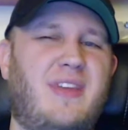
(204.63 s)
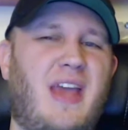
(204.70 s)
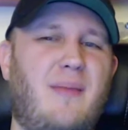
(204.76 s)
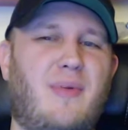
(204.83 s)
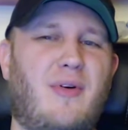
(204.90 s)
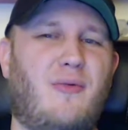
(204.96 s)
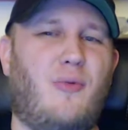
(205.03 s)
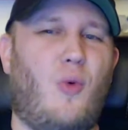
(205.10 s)

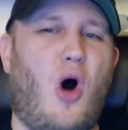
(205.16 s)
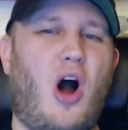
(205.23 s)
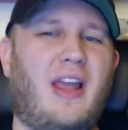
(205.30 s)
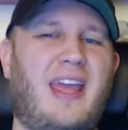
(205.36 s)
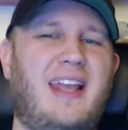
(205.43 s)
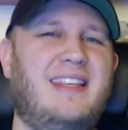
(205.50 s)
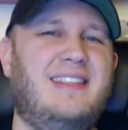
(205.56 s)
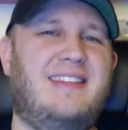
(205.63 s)
type of
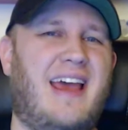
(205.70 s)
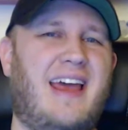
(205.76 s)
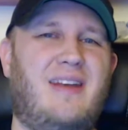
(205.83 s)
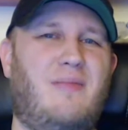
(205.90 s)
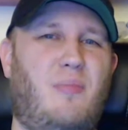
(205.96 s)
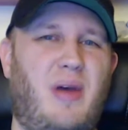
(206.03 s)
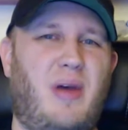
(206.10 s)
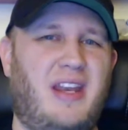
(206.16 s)
Walking
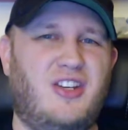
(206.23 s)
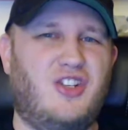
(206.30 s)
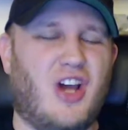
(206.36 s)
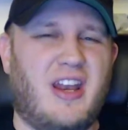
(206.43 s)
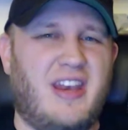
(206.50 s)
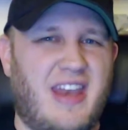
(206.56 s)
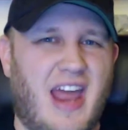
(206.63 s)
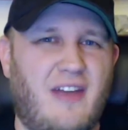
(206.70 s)
Dead binge
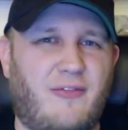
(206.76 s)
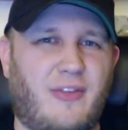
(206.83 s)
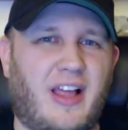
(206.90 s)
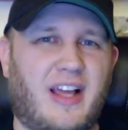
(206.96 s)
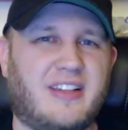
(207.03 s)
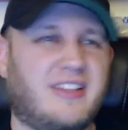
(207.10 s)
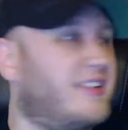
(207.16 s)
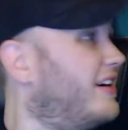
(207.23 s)
on
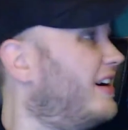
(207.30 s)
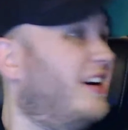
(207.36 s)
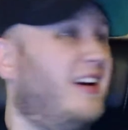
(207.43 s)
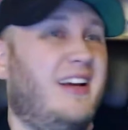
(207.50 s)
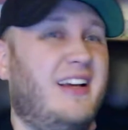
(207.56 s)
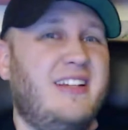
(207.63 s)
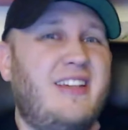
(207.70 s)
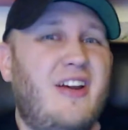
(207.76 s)
Netflix.
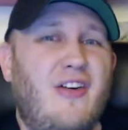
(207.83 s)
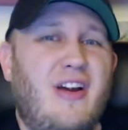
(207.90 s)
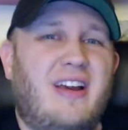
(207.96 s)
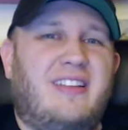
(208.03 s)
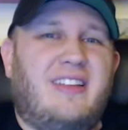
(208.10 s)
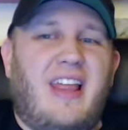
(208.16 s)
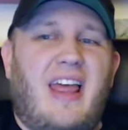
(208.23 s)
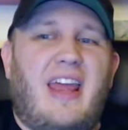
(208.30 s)

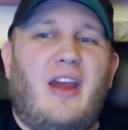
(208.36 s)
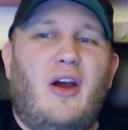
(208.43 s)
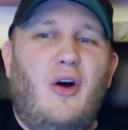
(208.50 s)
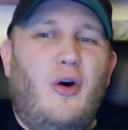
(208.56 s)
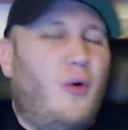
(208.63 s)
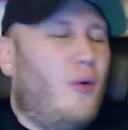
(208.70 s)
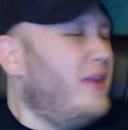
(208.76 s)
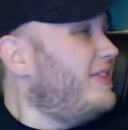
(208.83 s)
Seriously,
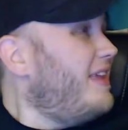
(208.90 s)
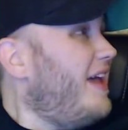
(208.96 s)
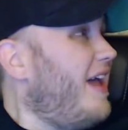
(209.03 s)
what the